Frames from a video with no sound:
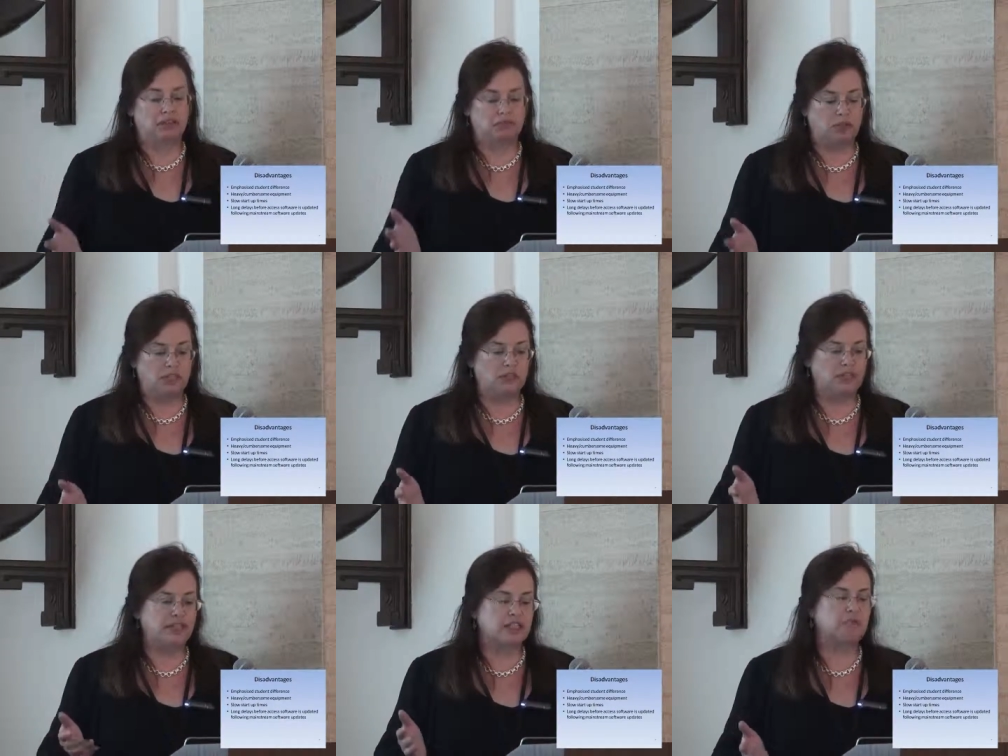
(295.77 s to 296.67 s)
Windows
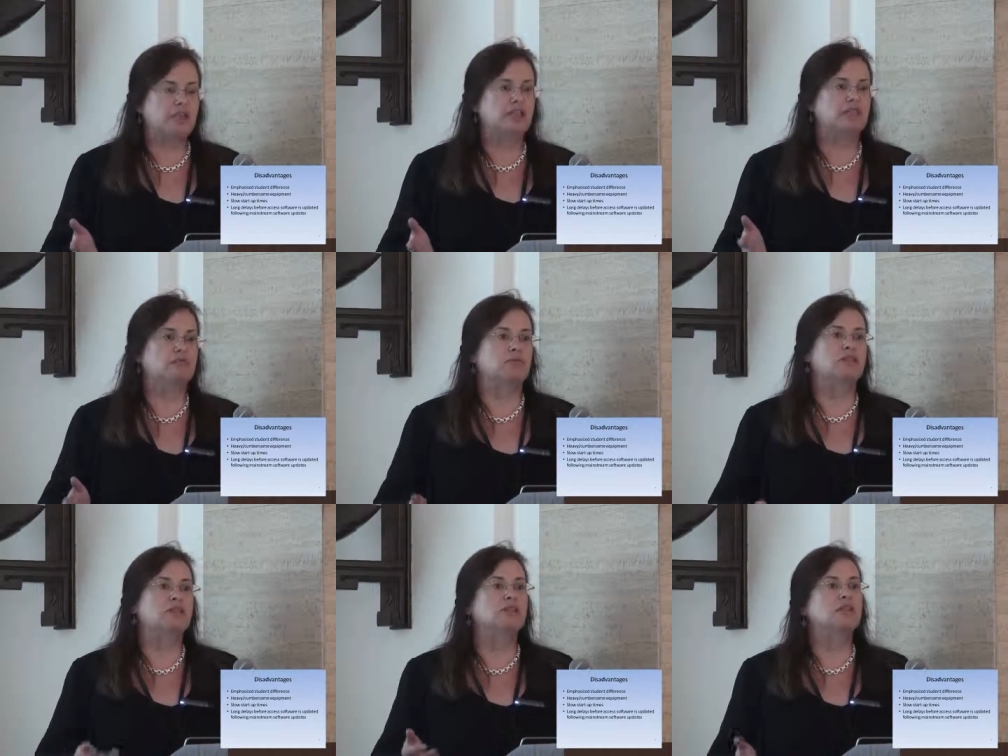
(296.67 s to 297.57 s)
XP to
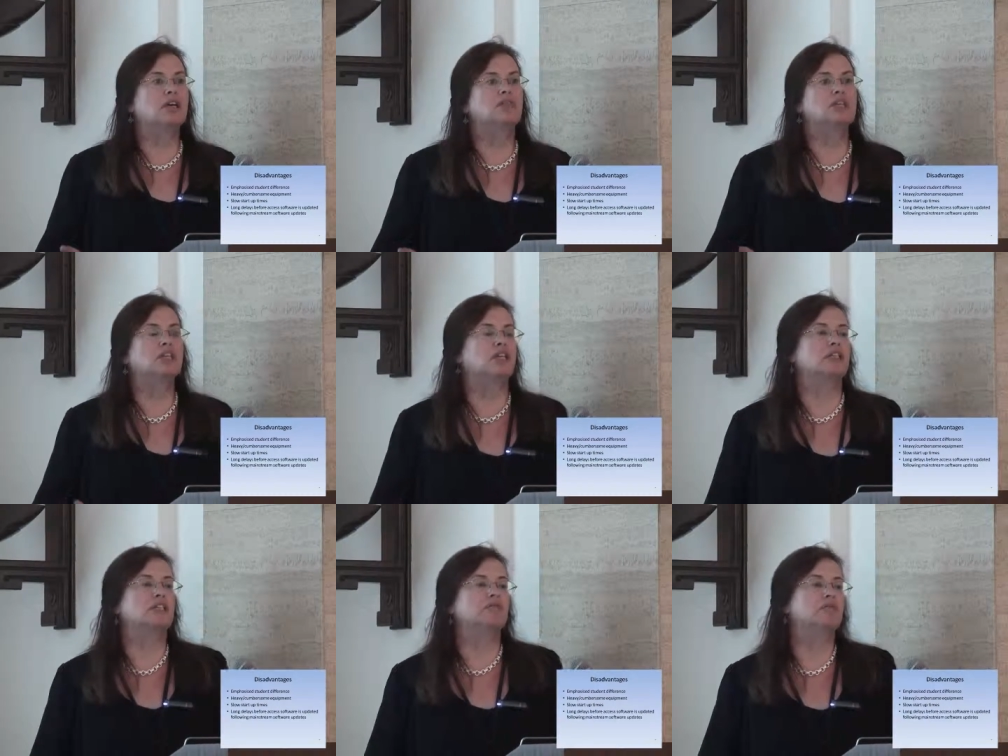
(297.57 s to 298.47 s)
Windows 7,
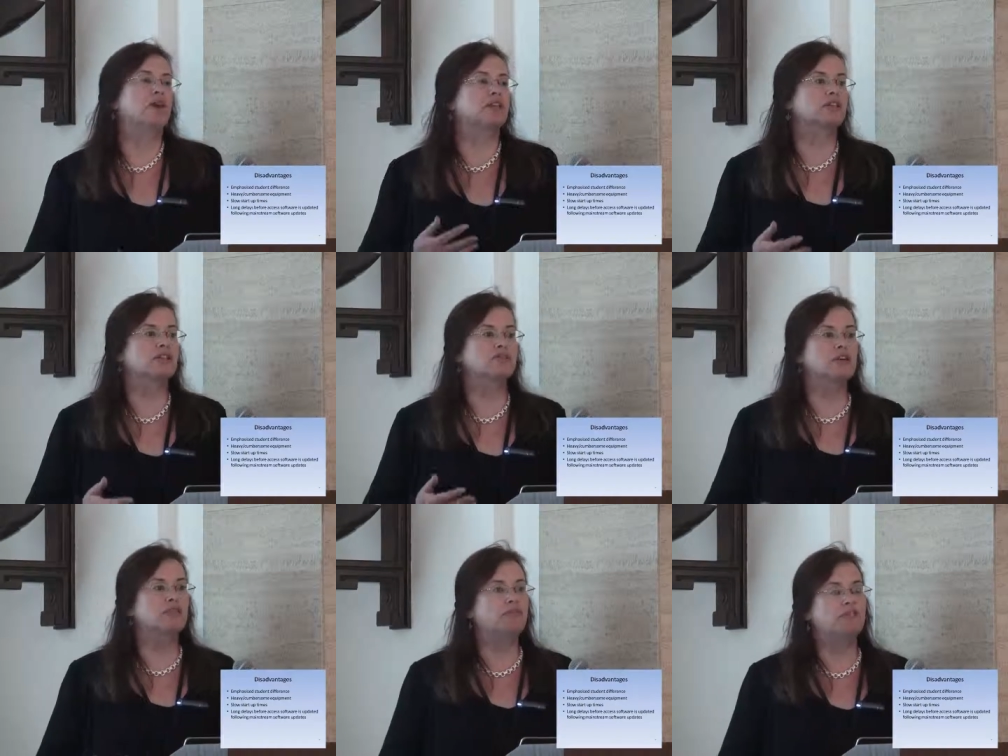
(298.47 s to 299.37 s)
changing from Microsoft
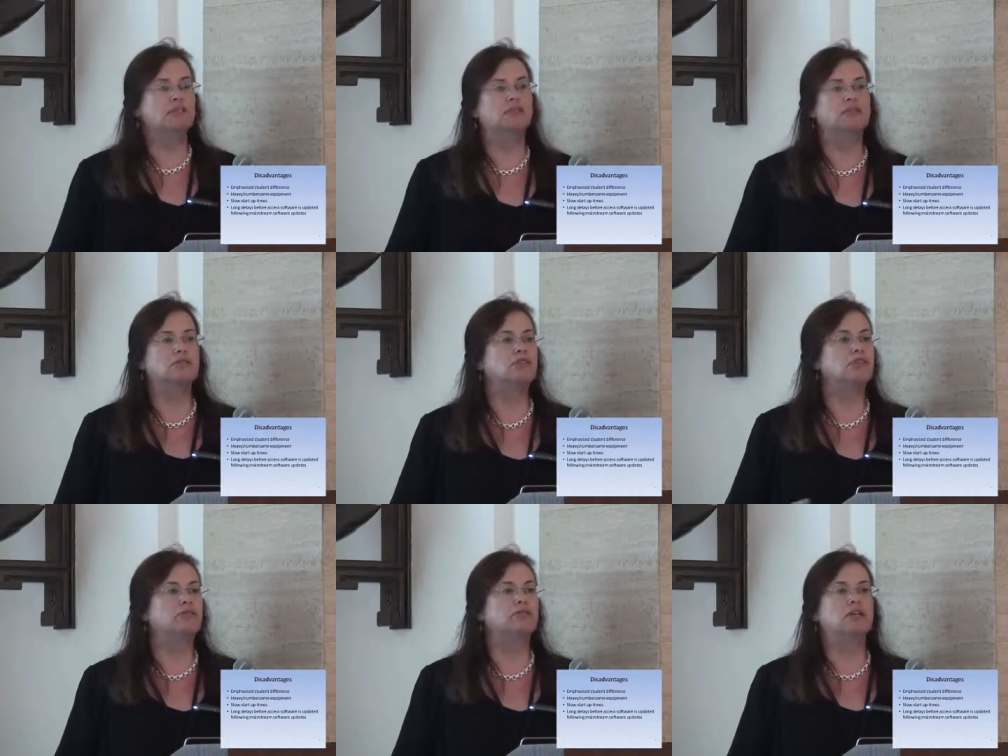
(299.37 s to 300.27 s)
Office, all the
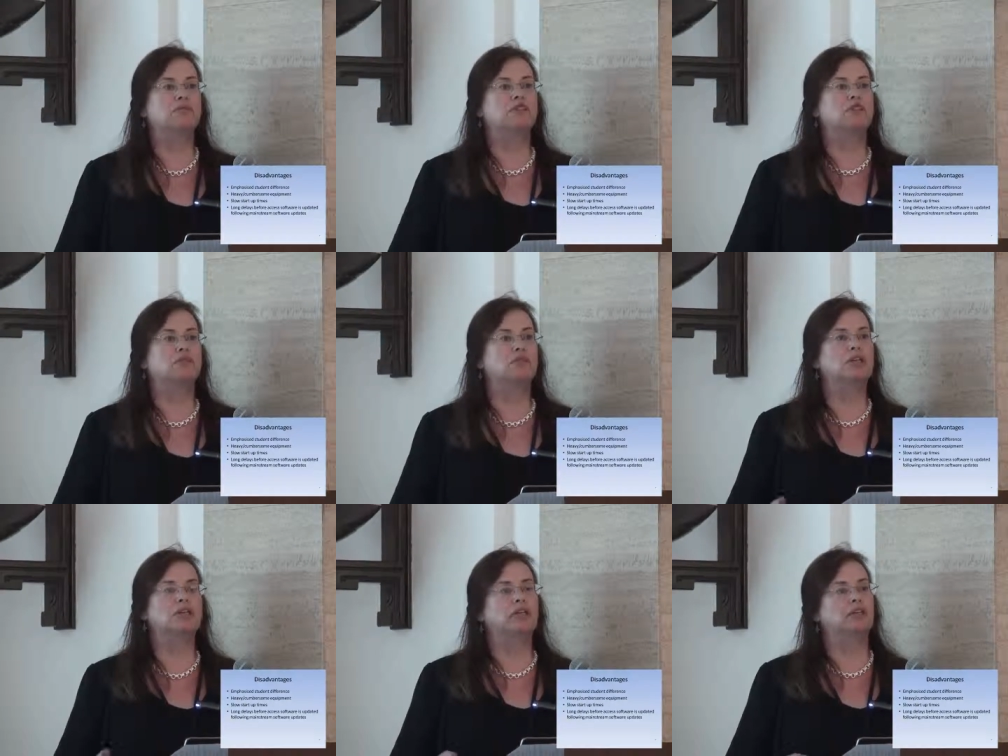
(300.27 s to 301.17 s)
software would stop
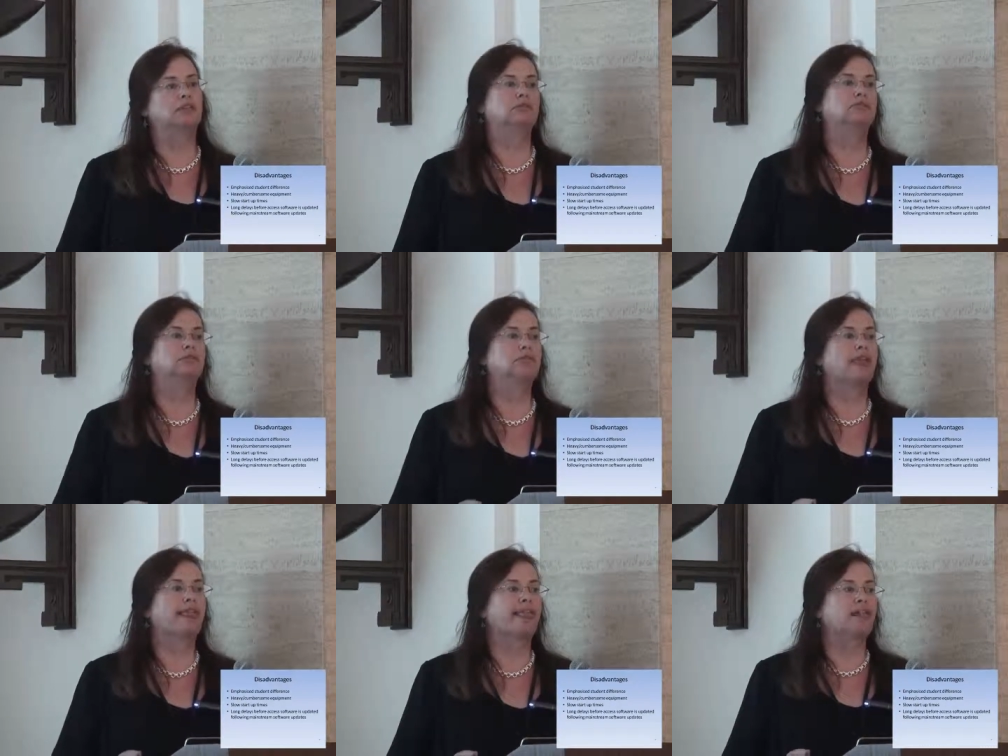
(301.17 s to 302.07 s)
working.
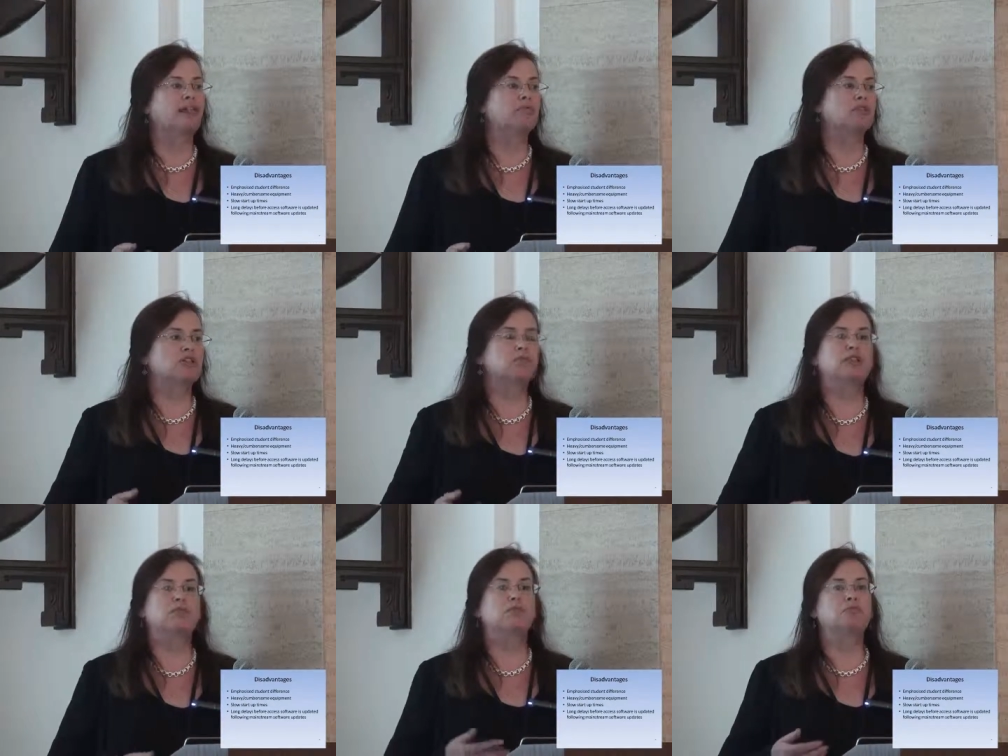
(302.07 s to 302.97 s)
And because the
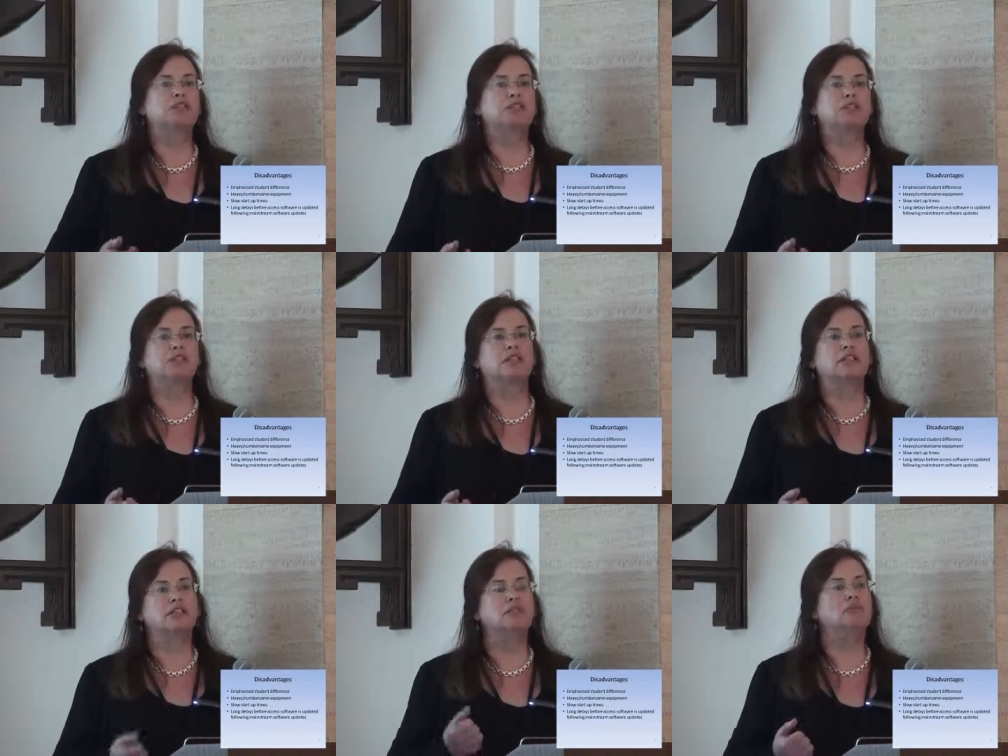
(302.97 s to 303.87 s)
people who produced it didn't